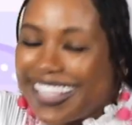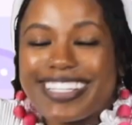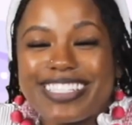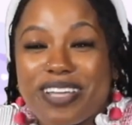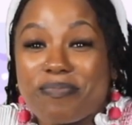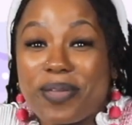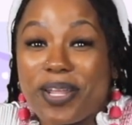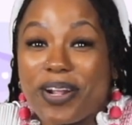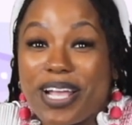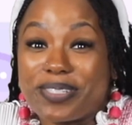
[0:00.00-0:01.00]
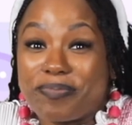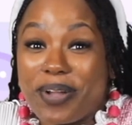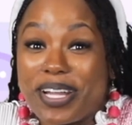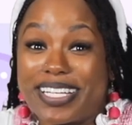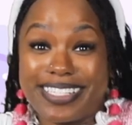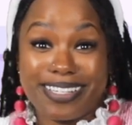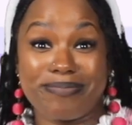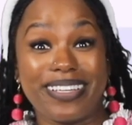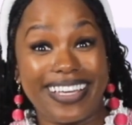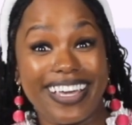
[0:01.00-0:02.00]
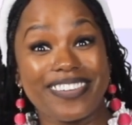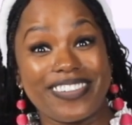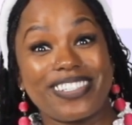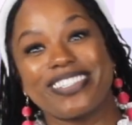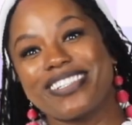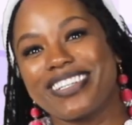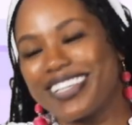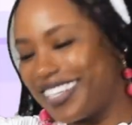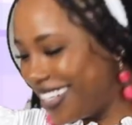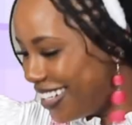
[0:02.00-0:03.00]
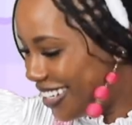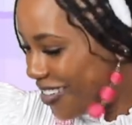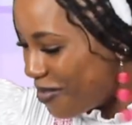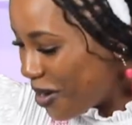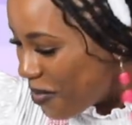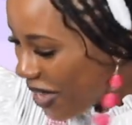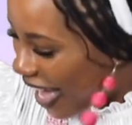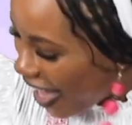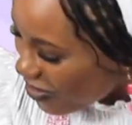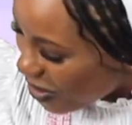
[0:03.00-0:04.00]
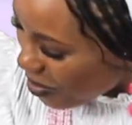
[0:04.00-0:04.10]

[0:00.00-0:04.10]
Looks like Peter has brought us some gifts. What do we have